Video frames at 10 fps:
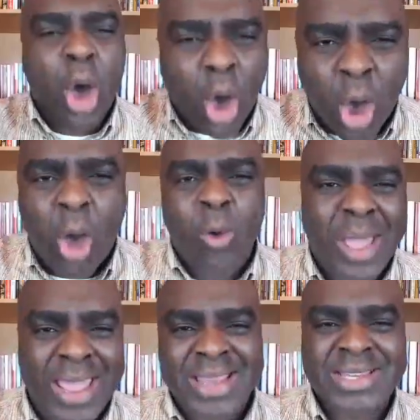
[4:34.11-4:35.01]

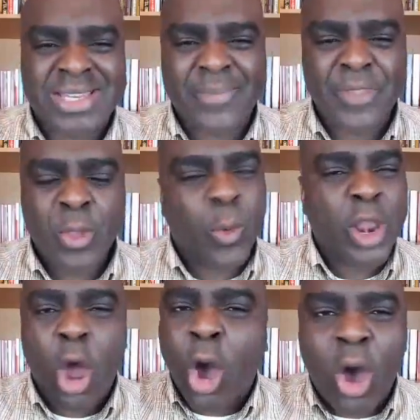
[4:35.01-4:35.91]
always
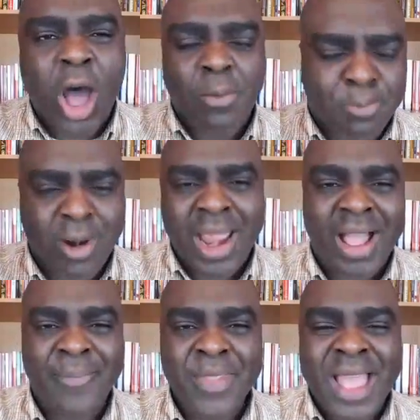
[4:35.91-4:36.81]
with all
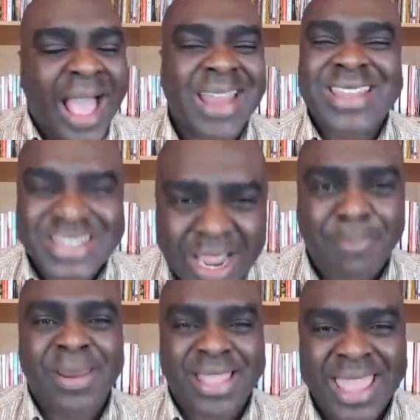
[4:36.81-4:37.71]
prayer and
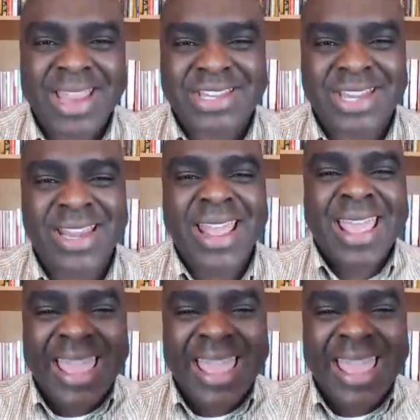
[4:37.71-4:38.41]
supplication